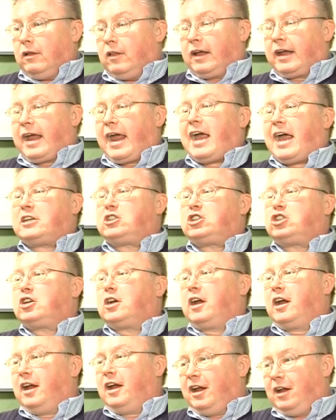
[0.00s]

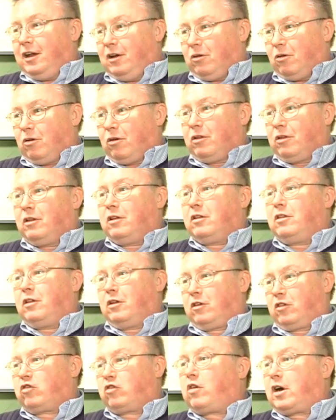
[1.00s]
cachet or the
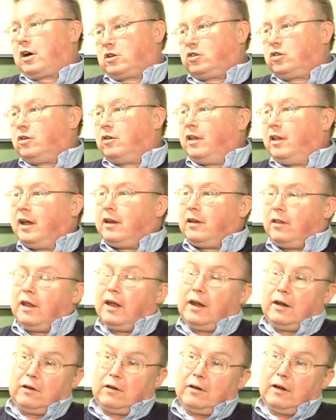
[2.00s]
structure
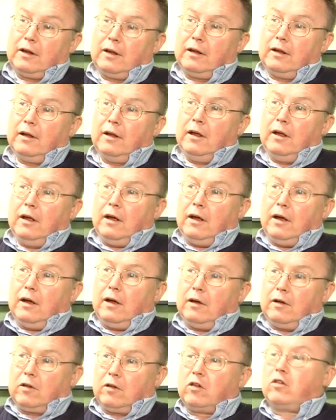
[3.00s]
that
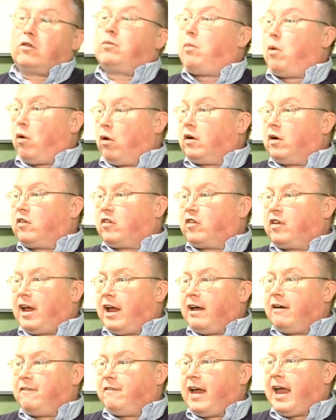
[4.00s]
sports
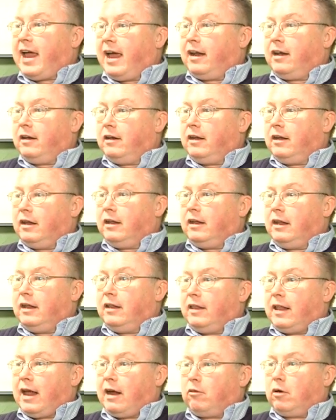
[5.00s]
have had
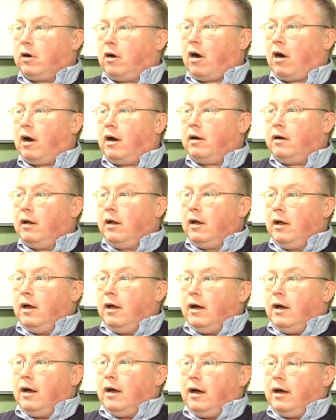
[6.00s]
in that regard.
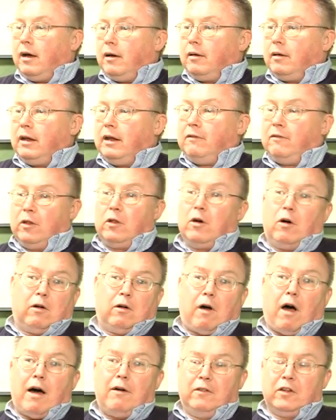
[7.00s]
Even though
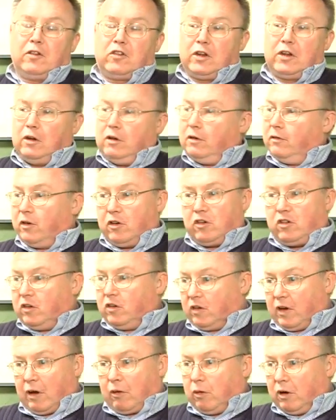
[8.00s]
obviously universities
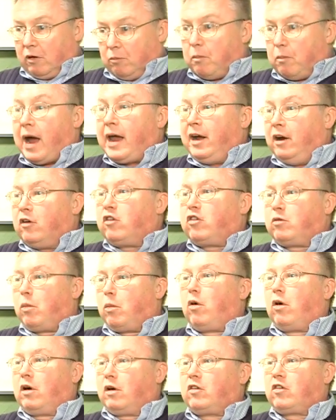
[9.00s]
get rid of minor
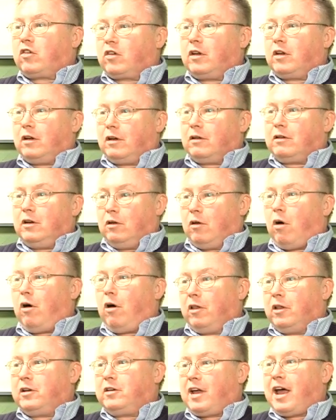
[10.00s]
sports, all
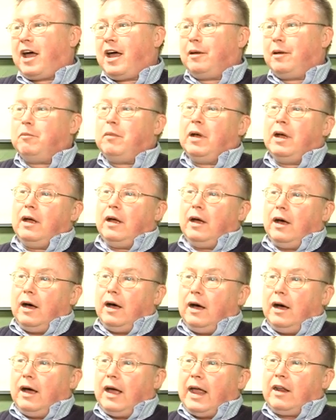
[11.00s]
the time,
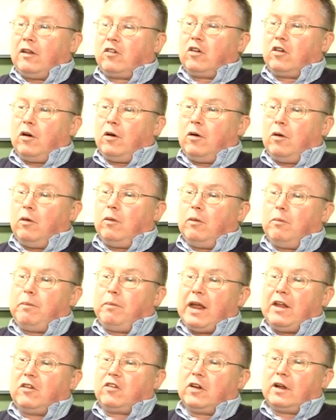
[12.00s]
and so
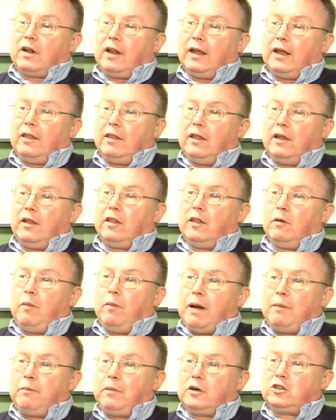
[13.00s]
basically the
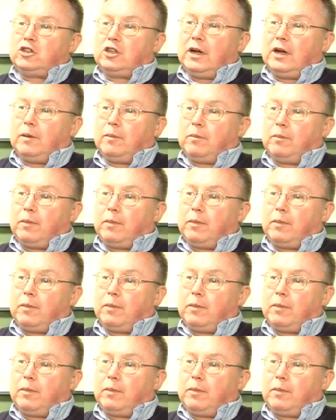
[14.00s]
membership.